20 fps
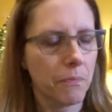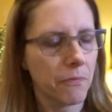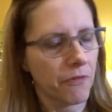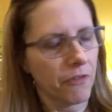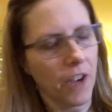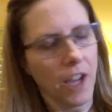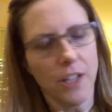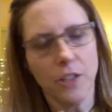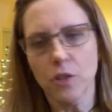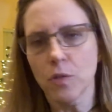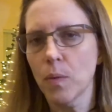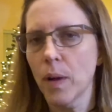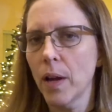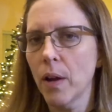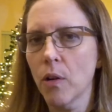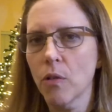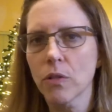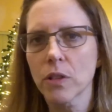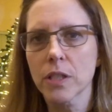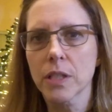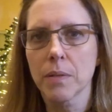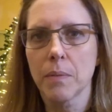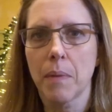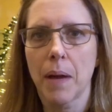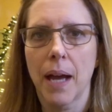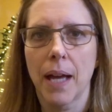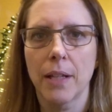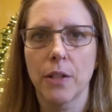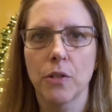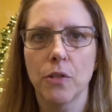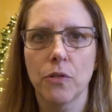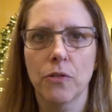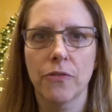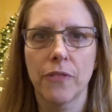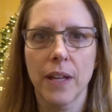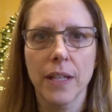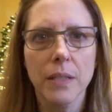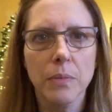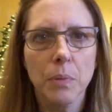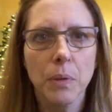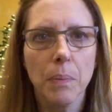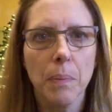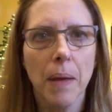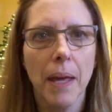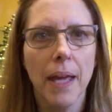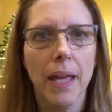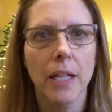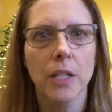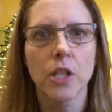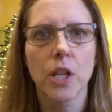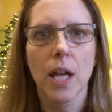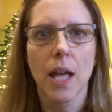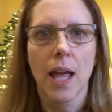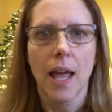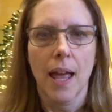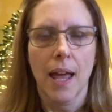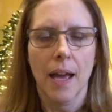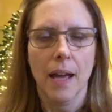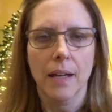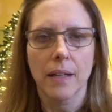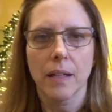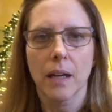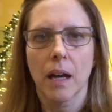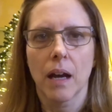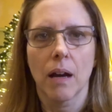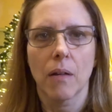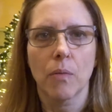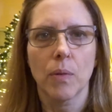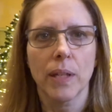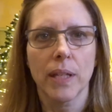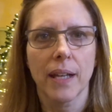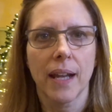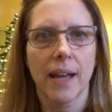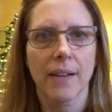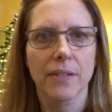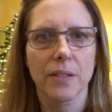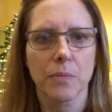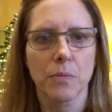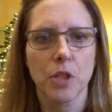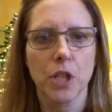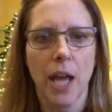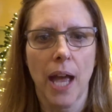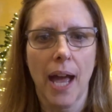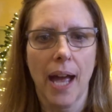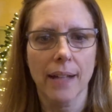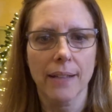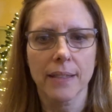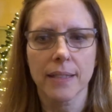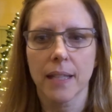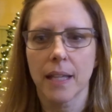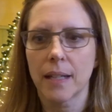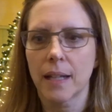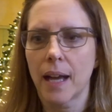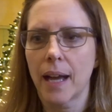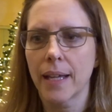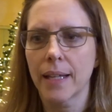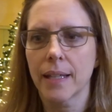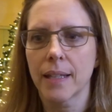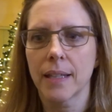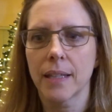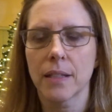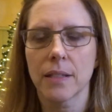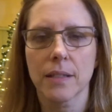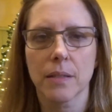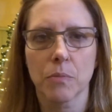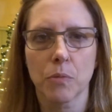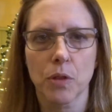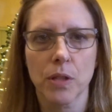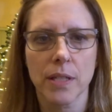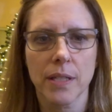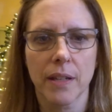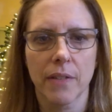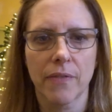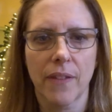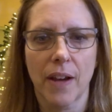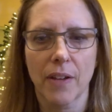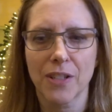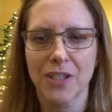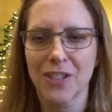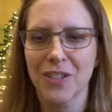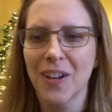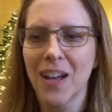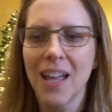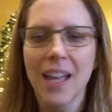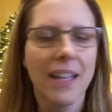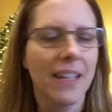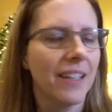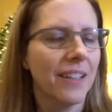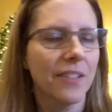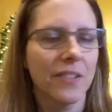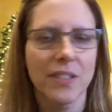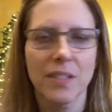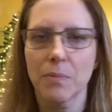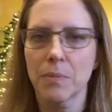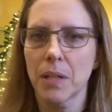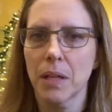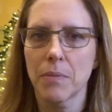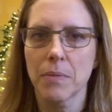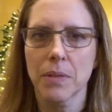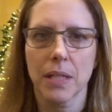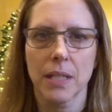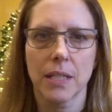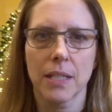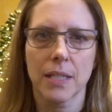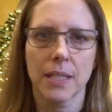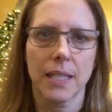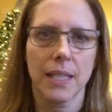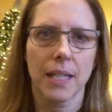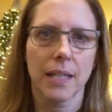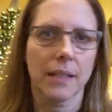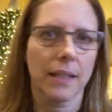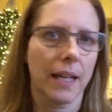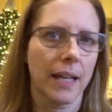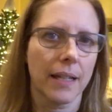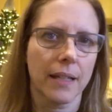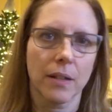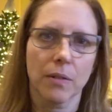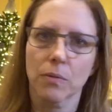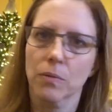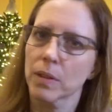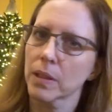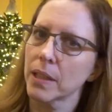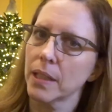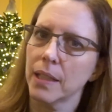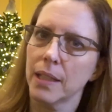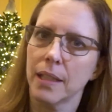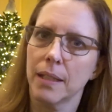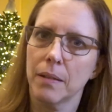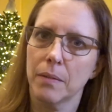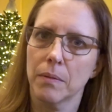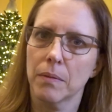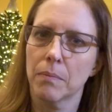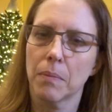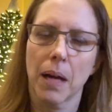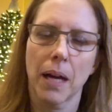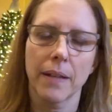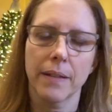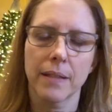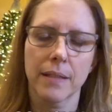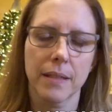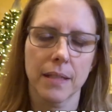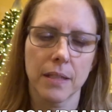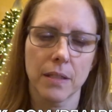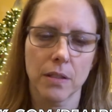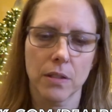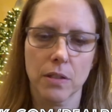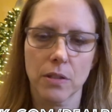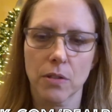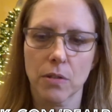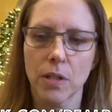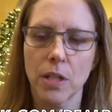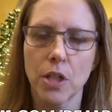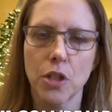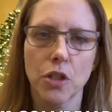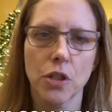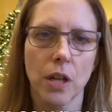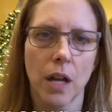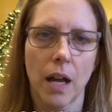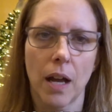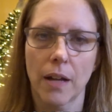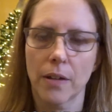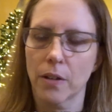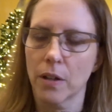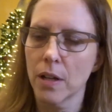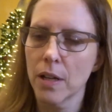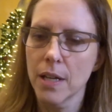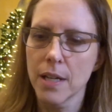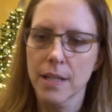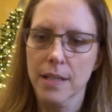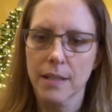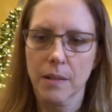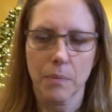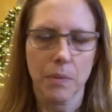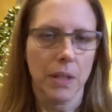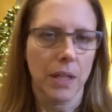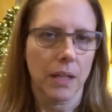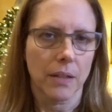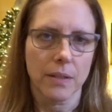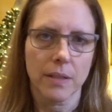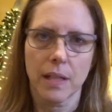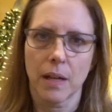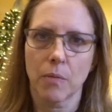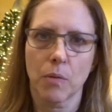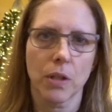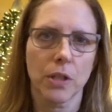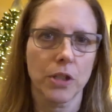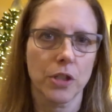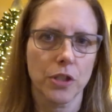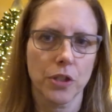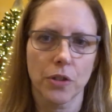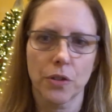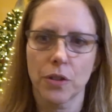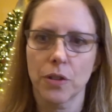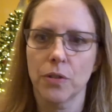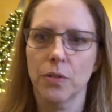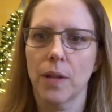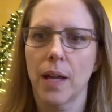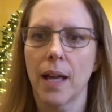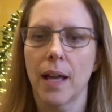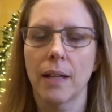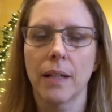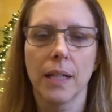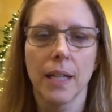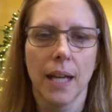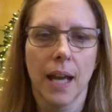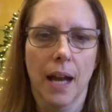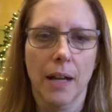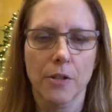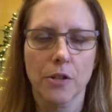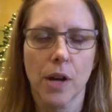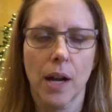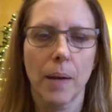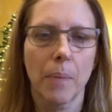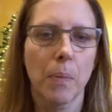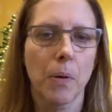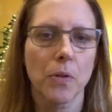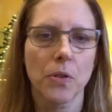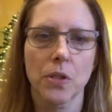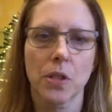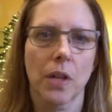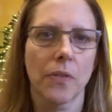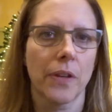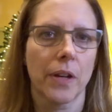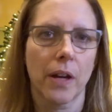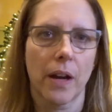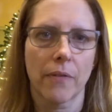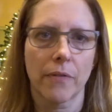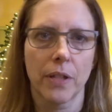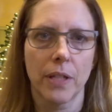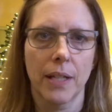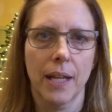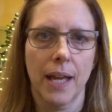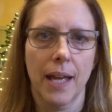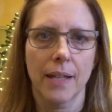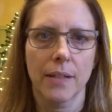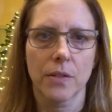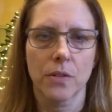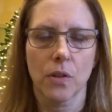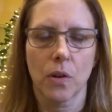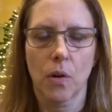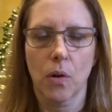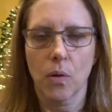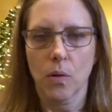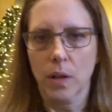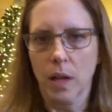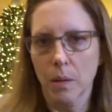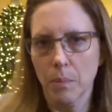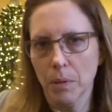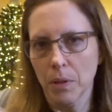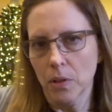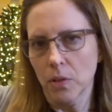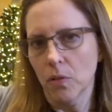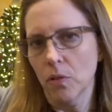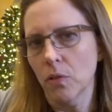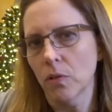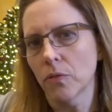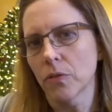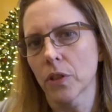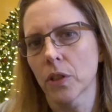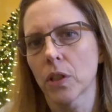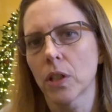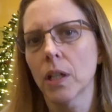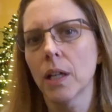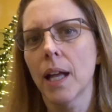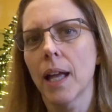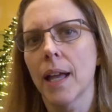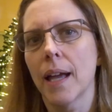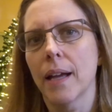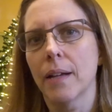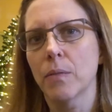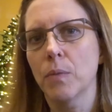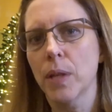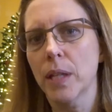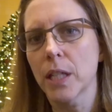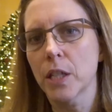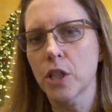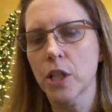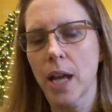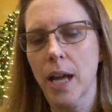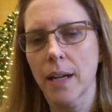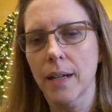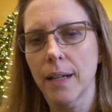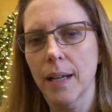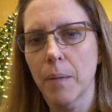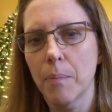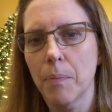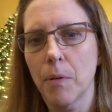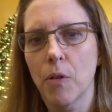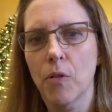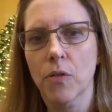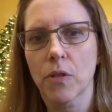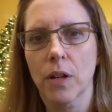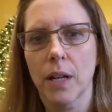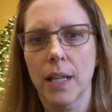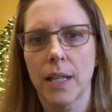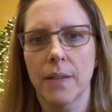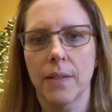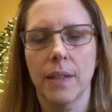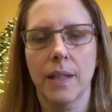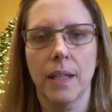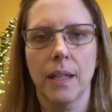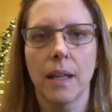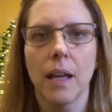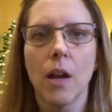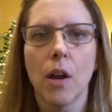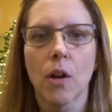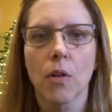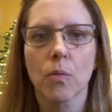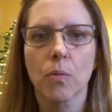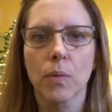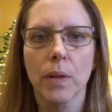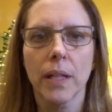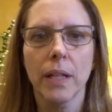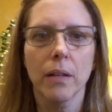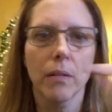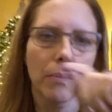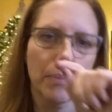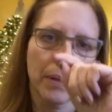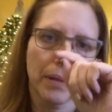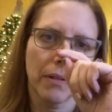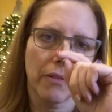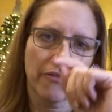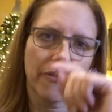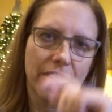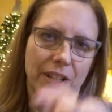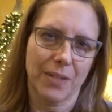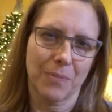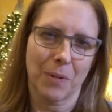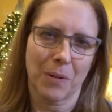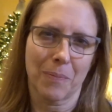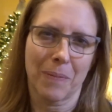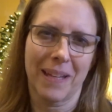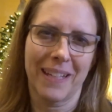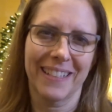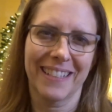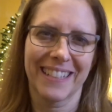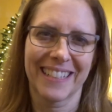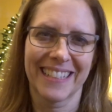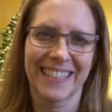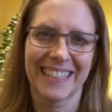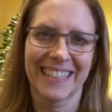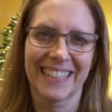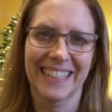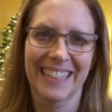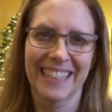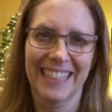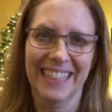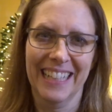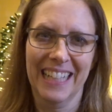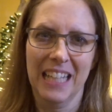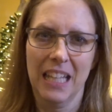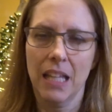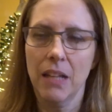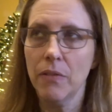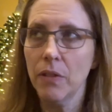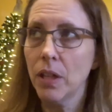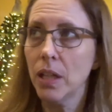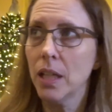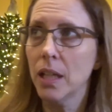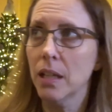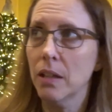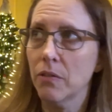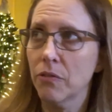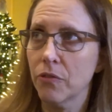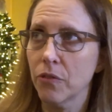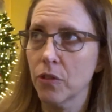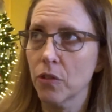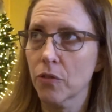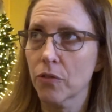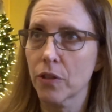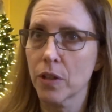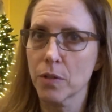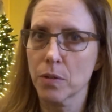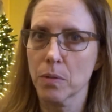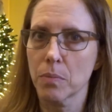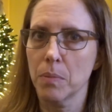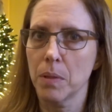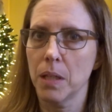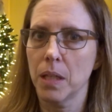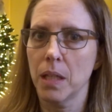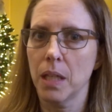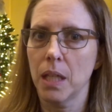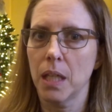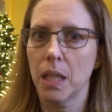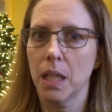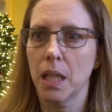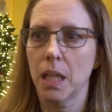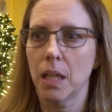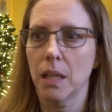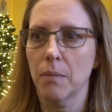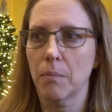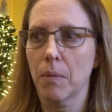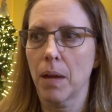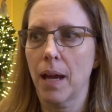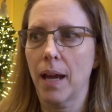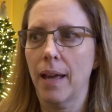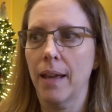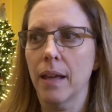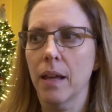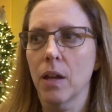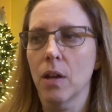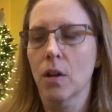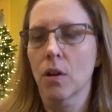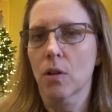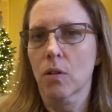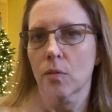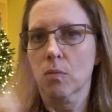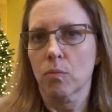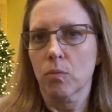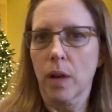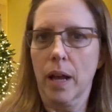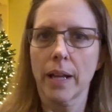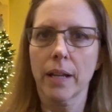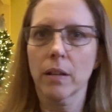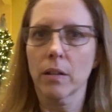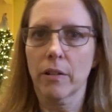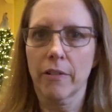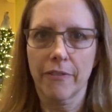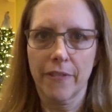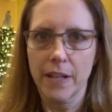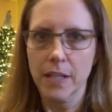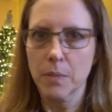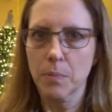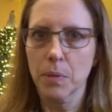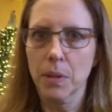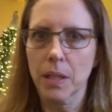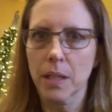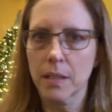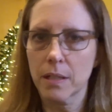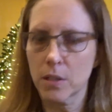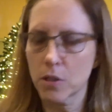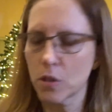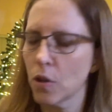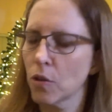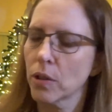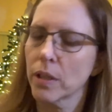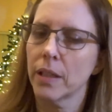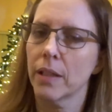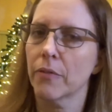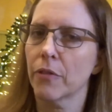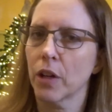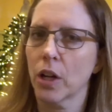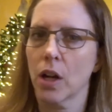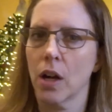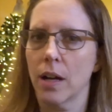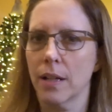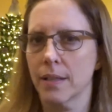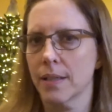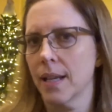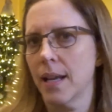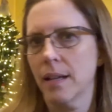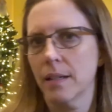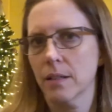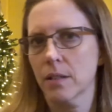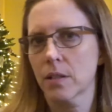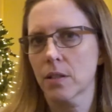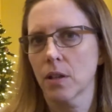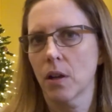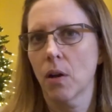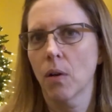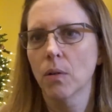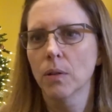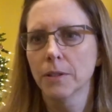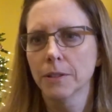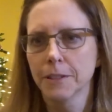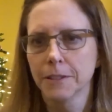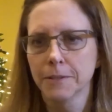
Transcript: find your way over to my new Facebook page and uh, we can have some chats and I can get some more stuff out to you. You know, sometimes I just get like a really neat behind the scenes screenshot or something else I want to show you and I try to post on there every day. So come on over and we can chat it up over in the Real Beal Facebook page even if you're friends with me in my regular Facebook, it's totally different content. So